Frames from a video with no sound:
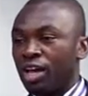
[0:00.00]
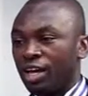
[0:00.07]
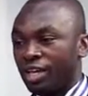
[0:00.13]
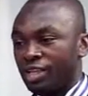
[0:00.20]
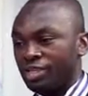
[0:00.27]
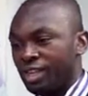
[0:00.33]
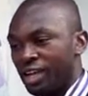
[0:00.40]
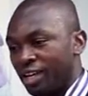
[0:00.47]
And
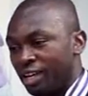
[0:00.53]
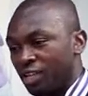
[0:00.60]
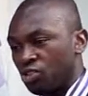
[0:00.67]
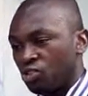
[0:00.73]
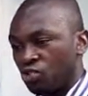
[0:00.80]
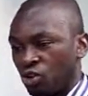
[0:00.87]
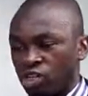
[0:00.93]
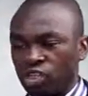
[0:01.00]
aside the
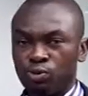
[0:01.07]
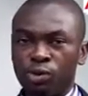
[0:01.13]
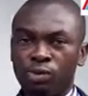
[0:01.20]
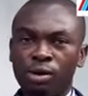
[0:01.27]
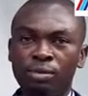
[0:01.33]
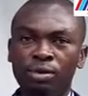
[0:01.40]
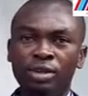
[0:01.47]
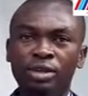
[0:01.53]
stress,
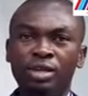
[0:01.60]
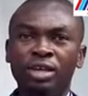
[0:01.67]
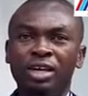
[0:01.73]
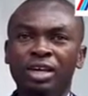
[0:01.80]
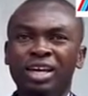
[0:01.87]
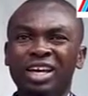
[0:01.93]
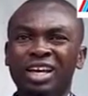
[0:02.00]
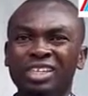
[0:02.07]
probably
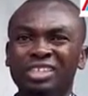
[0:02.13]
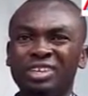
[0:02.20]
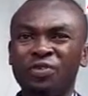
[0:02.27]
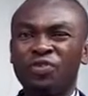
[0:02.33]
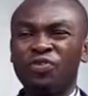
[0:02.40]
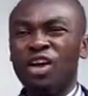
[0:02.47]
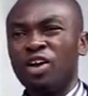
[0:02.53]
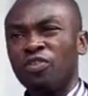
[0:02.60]
it's a
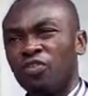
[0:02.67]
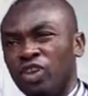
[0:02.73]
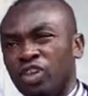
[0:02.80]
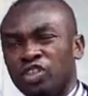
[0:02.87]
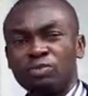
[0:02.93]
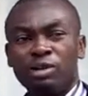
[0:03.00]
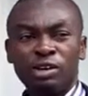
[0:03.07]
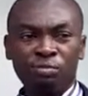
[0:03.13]

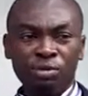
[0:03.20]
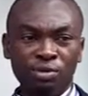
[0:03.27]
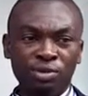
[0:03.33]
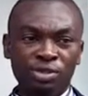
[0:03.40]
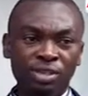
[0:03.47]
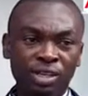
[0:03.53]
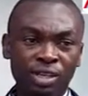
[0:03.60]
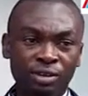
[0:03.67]
far-fetched, but
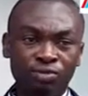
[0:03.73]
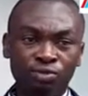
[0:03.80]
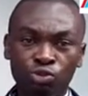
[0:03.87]
people say